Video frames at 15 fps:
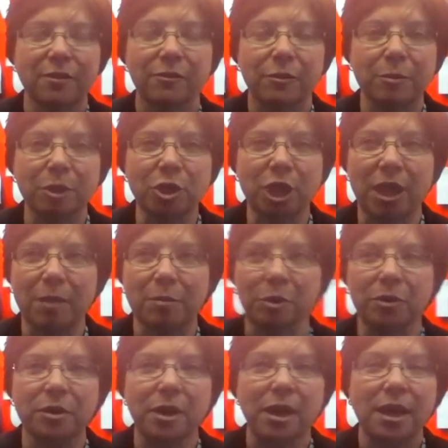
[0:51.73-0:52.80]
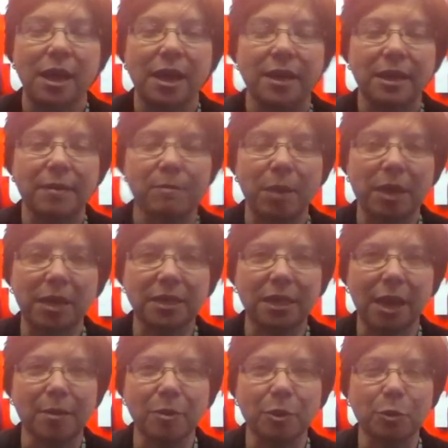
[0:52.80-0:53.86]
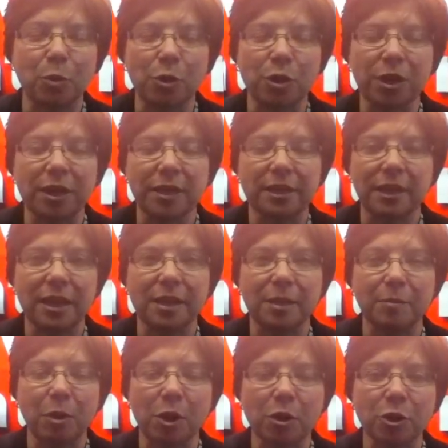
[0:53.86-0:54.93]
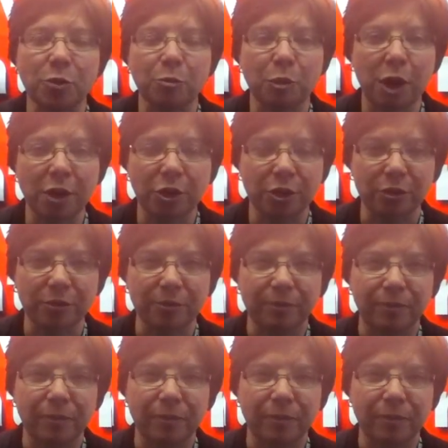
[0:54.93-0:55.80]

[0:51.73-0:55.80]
from a chamber, and then many times you're working in a partial pressure.